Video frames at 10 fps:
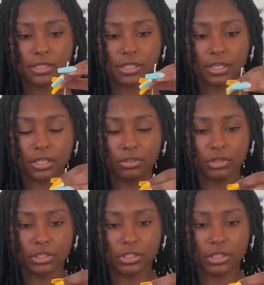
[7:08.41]
And you
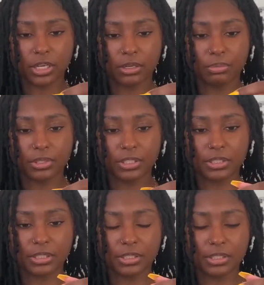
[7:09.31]
can just kind of put it to
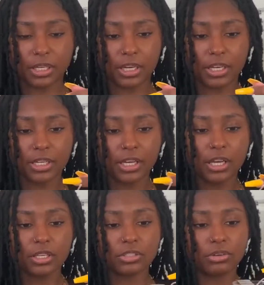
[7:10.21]
the side,
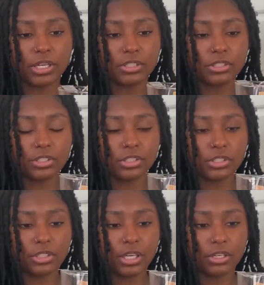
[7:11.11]
so as your
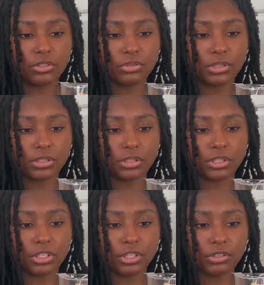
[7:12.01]
candle is
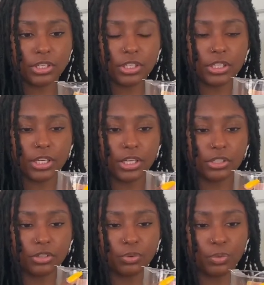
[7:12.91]
curing,
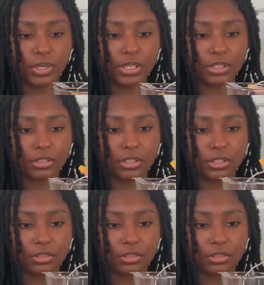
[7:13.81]
your wick is gonna